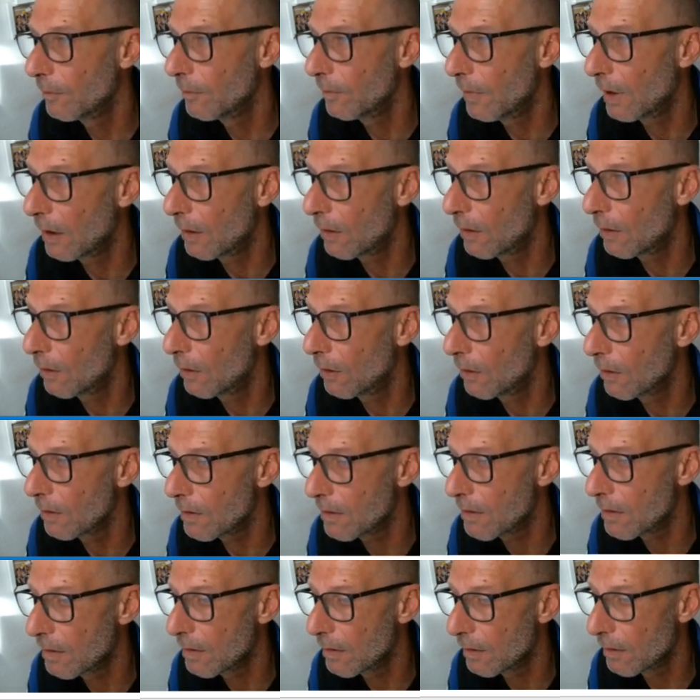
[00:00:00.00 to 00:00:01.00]

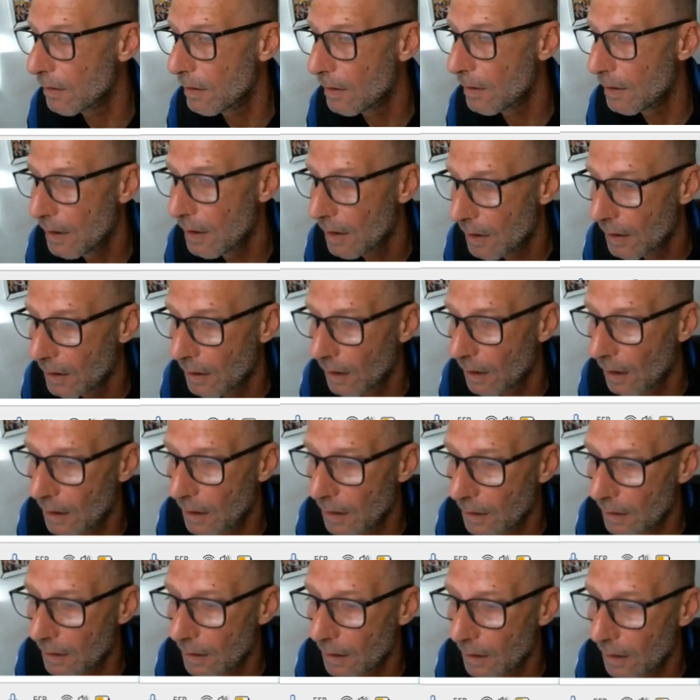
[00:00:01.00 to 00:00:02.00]
because
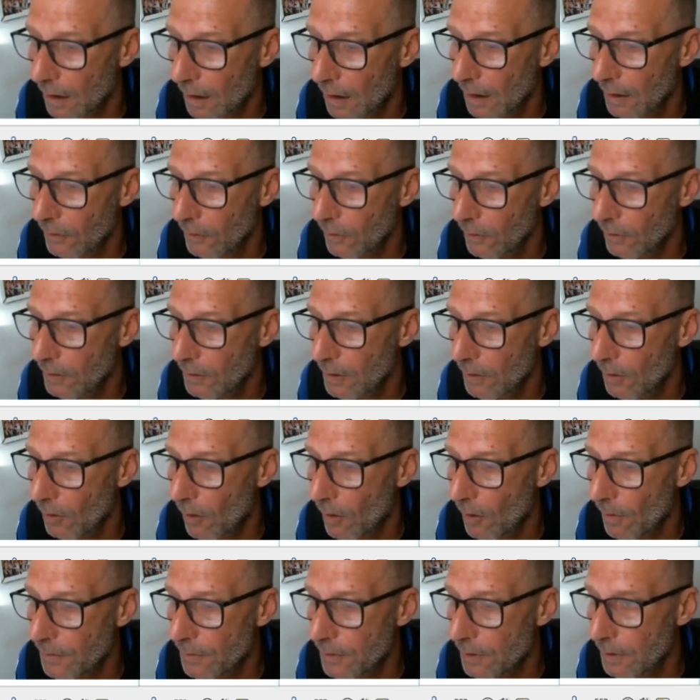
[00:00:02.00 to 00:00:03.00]
another
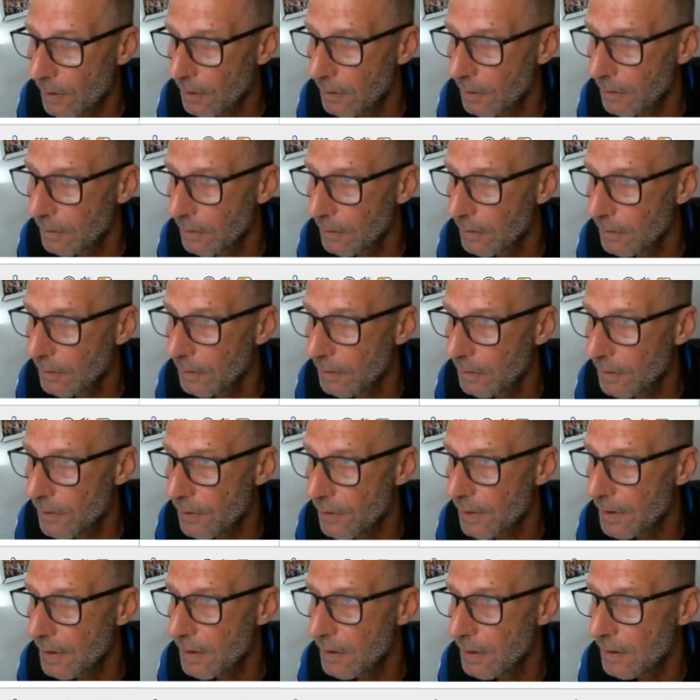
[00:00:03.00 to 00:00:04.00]
option
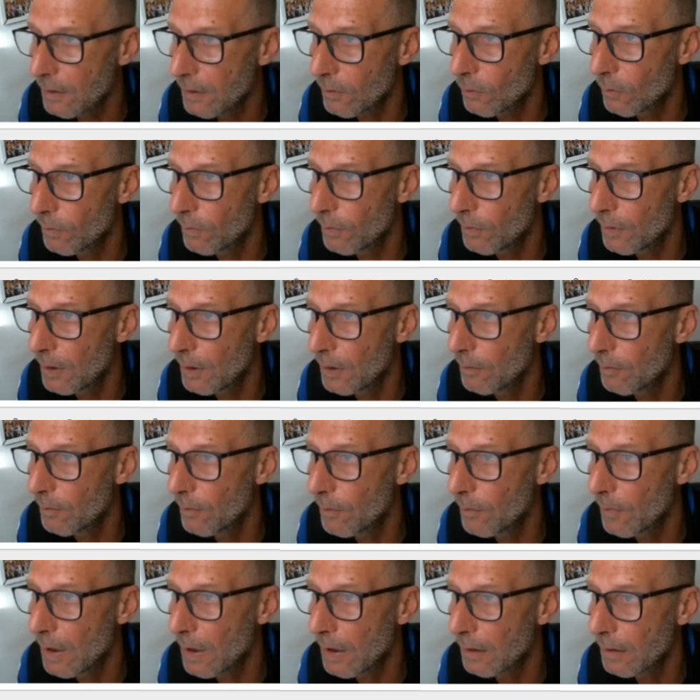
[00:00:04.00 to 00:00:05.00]
just need to be
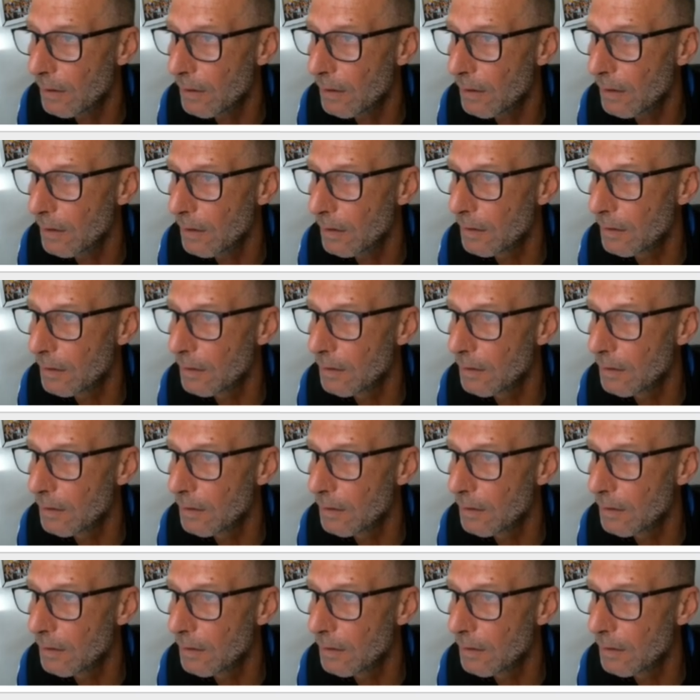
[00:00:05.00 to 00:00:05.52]
make the